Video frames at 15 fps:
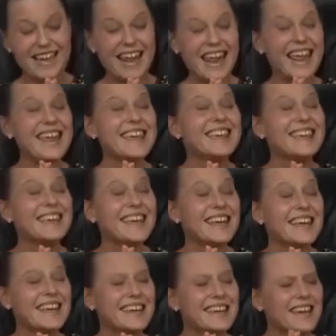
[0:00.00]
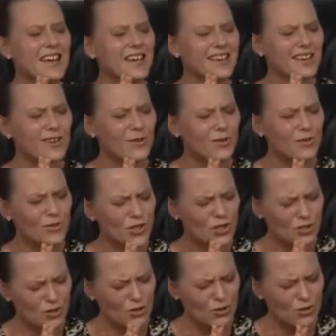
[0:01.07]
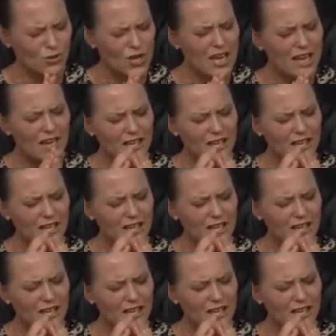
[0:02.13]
taking you to,